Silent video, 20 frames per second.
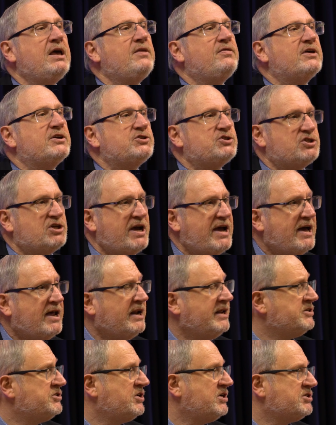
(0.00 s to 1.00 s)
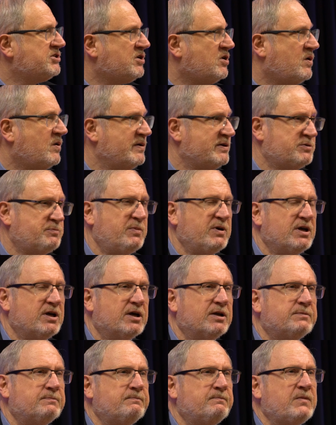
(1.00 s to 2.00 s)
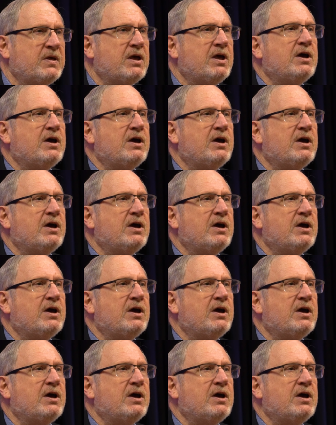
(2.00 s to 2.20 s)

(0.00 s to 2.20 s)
The challenge has always been